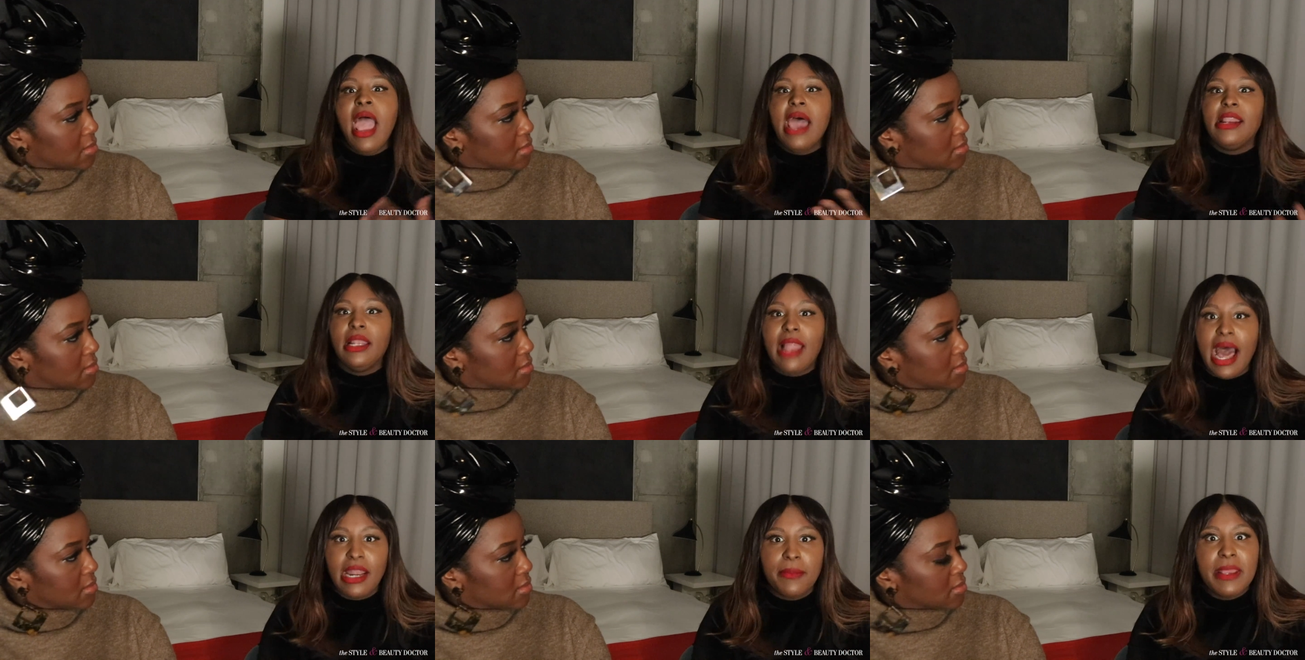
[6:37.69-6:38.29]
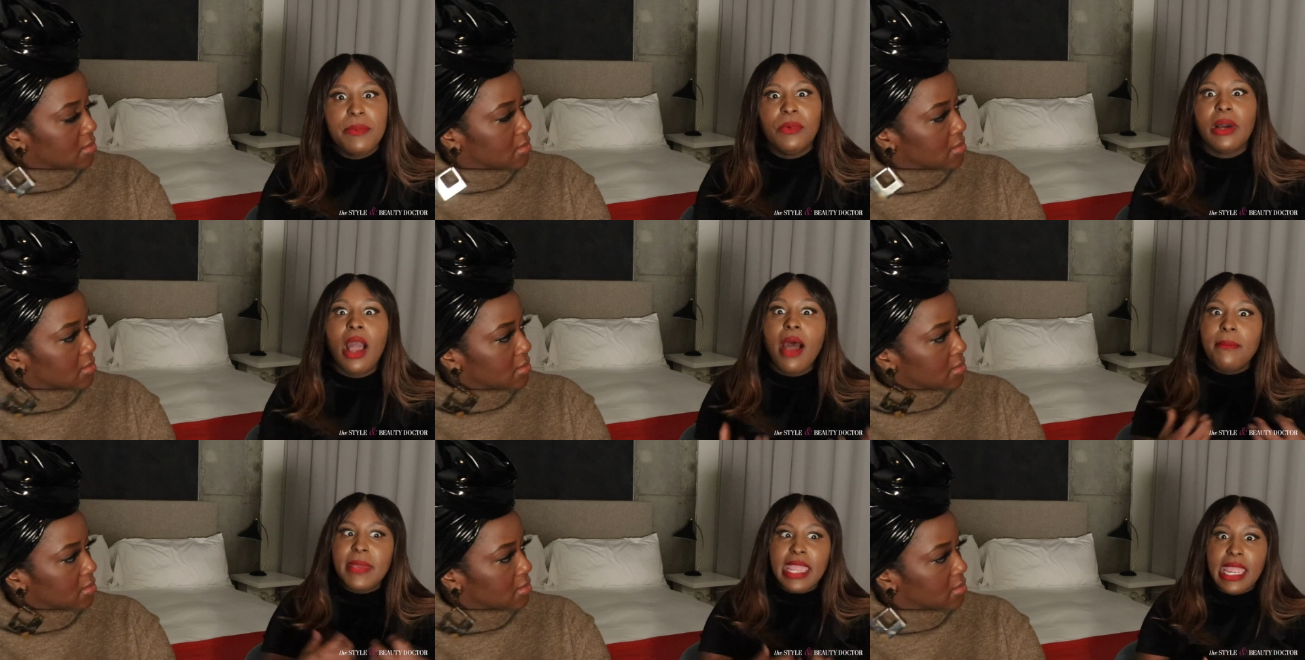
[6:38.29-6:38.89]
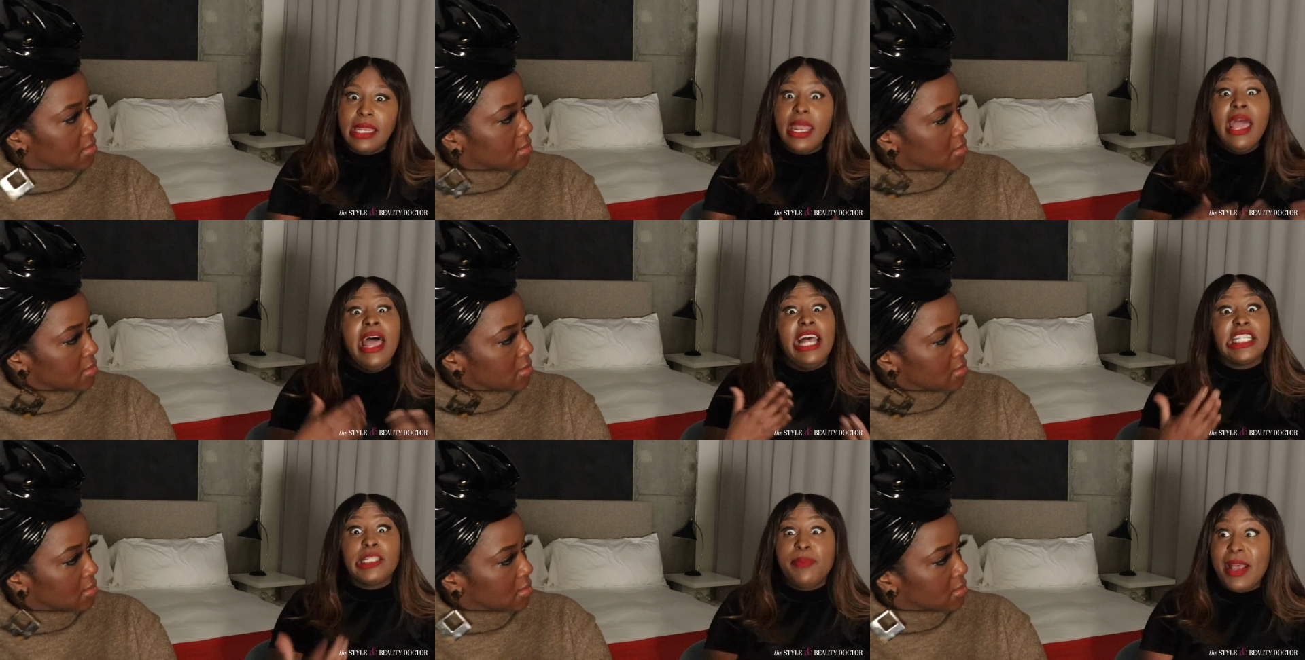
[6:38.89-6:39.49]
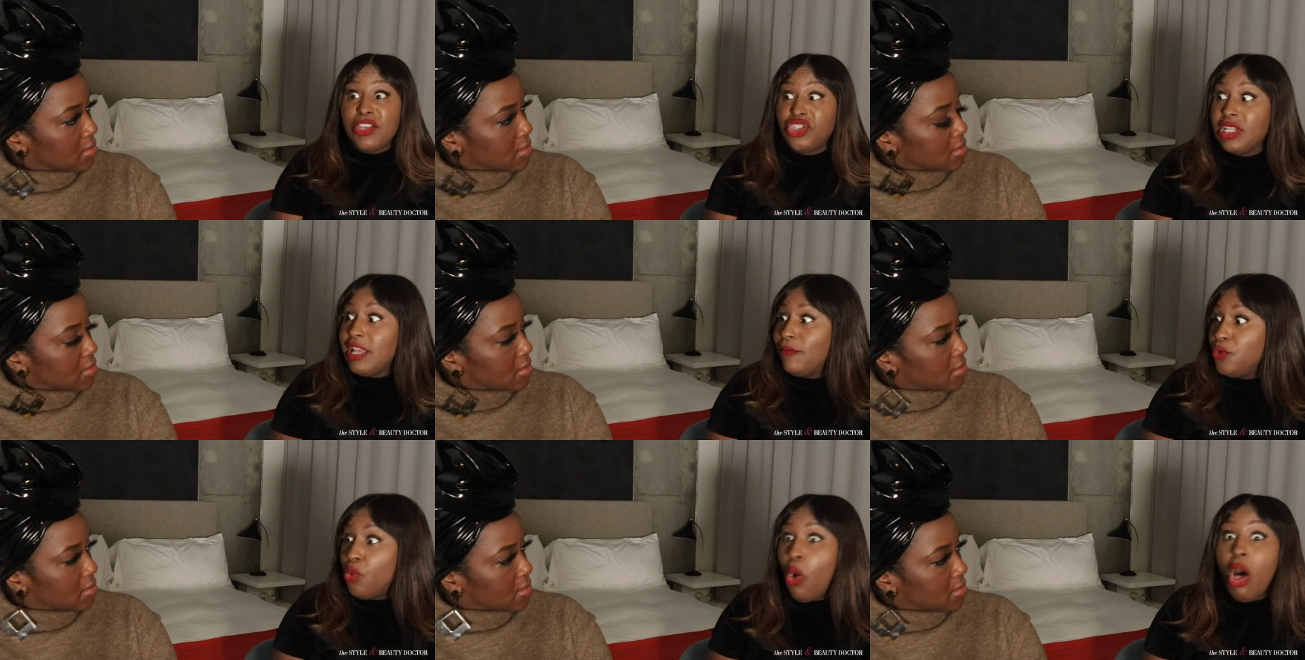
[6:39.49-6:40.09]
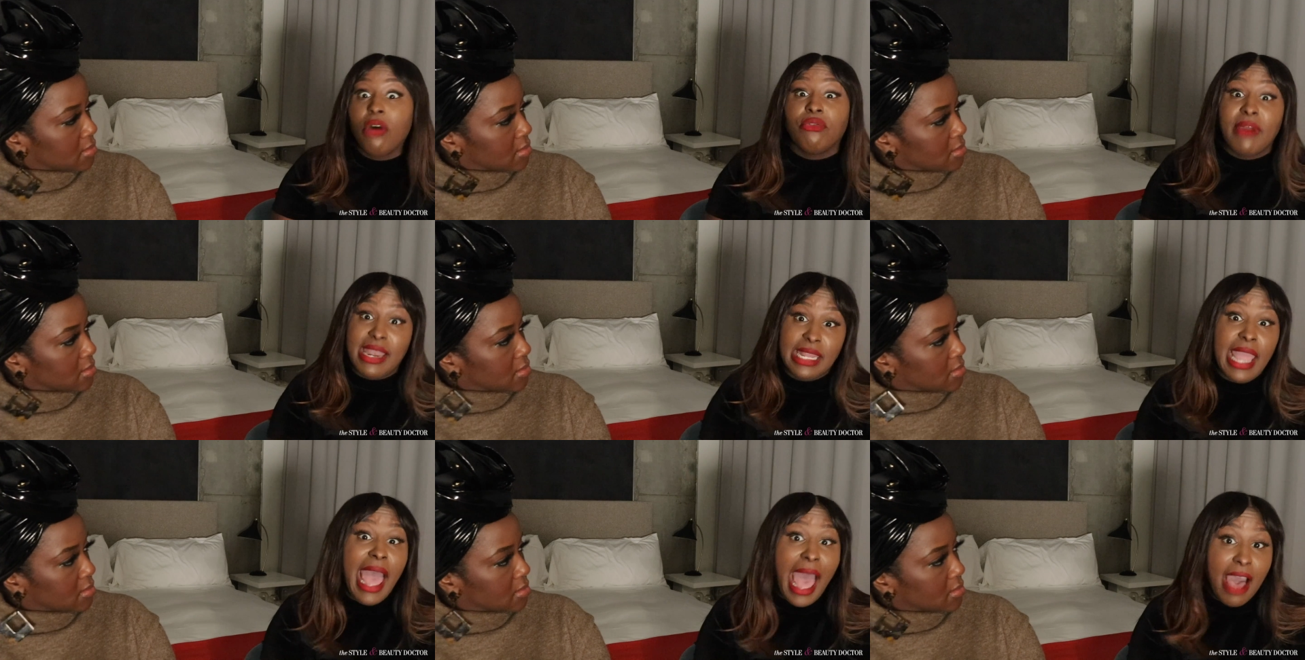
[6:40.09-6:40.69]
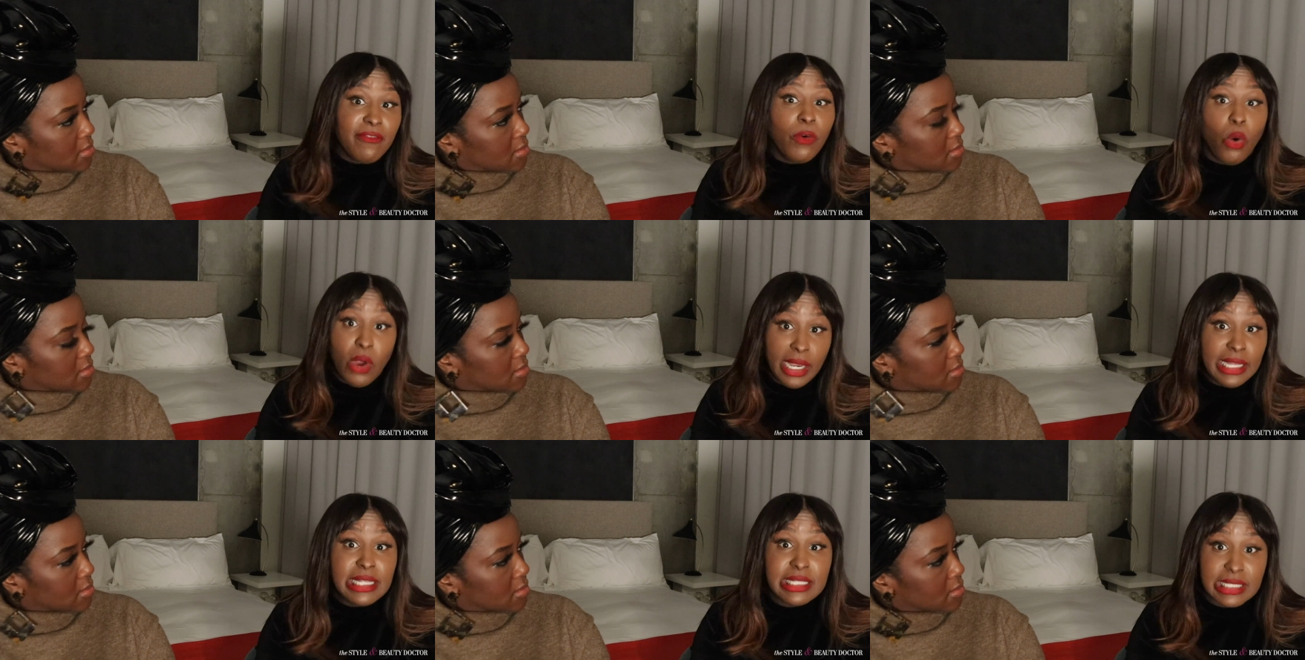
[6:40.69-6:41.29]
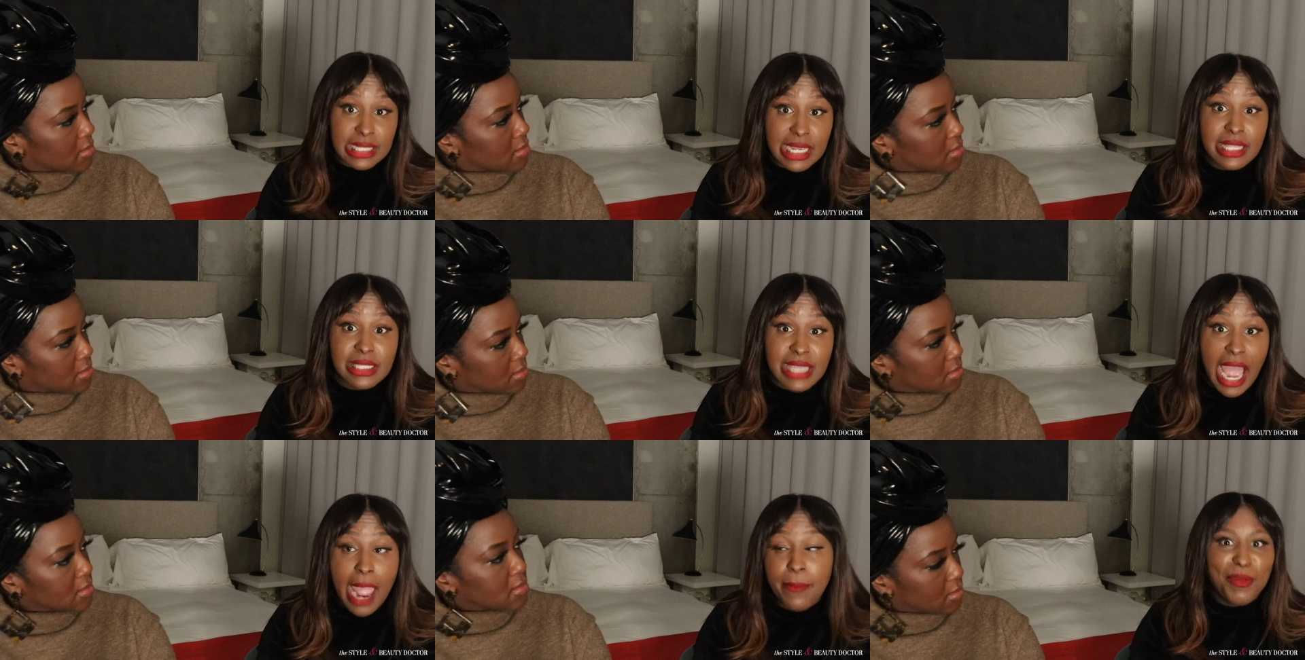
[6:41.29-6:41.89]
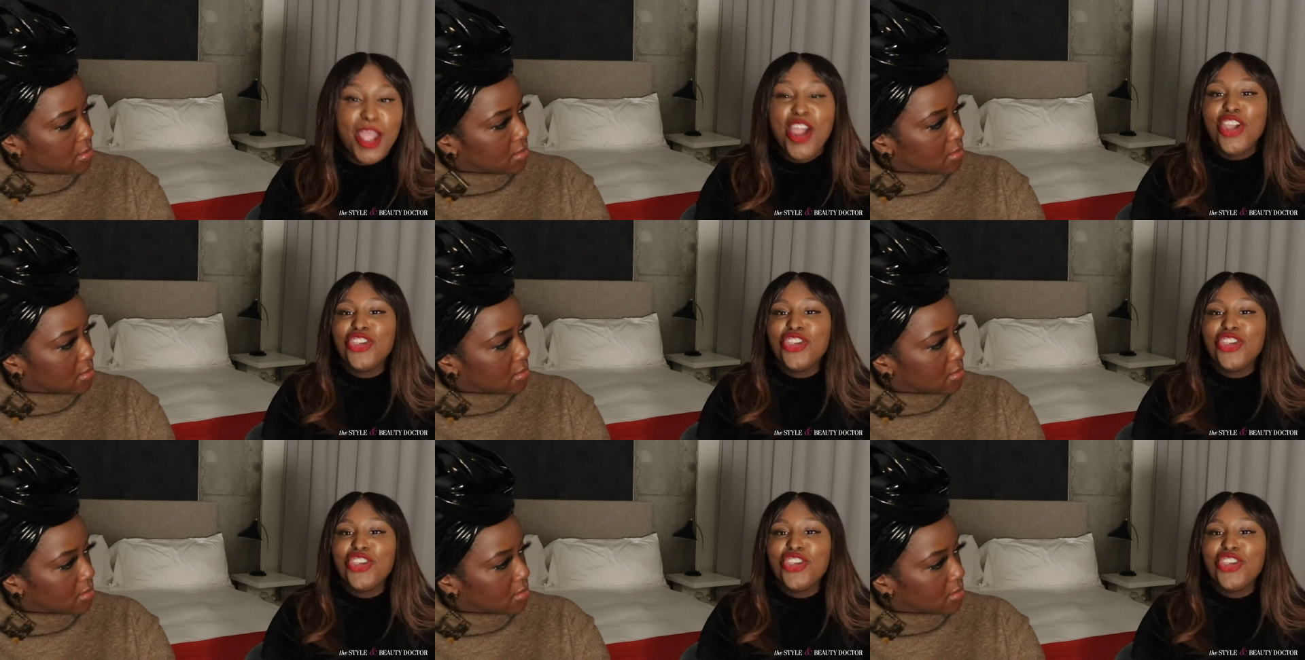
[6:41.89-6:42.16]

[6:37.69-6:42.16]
Speaker 1: And a lot of people come in, especially if you already have oily skin type,